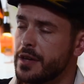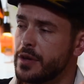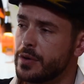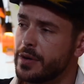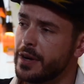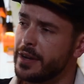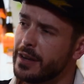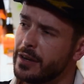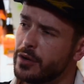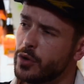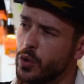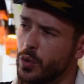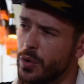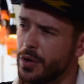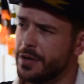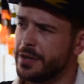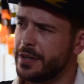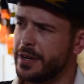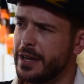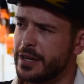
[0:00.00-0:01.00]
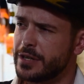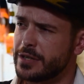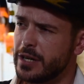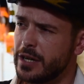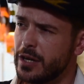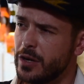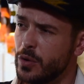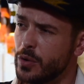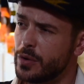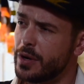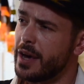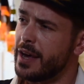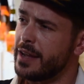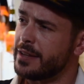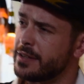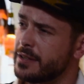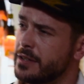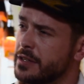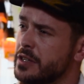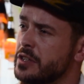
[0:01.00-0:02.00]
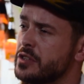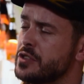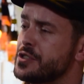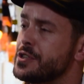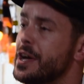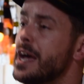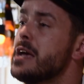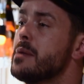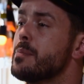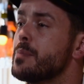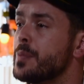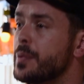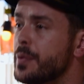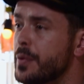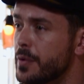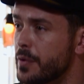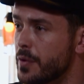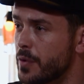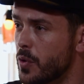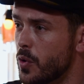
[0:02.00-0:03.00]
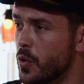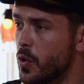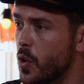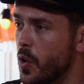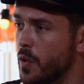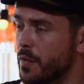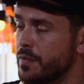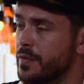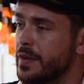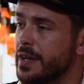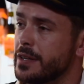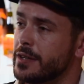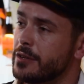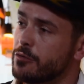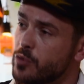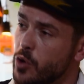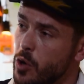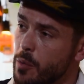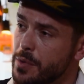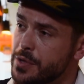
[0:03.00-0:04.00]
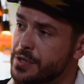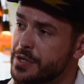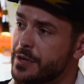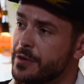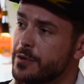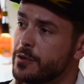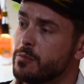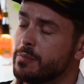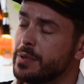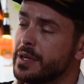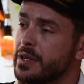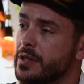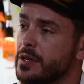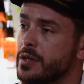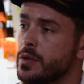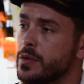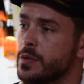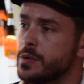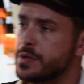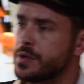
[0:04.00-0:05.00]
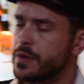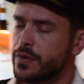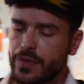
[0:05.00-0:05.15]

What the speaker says: You can then go on and actually look at the type of raw material being used.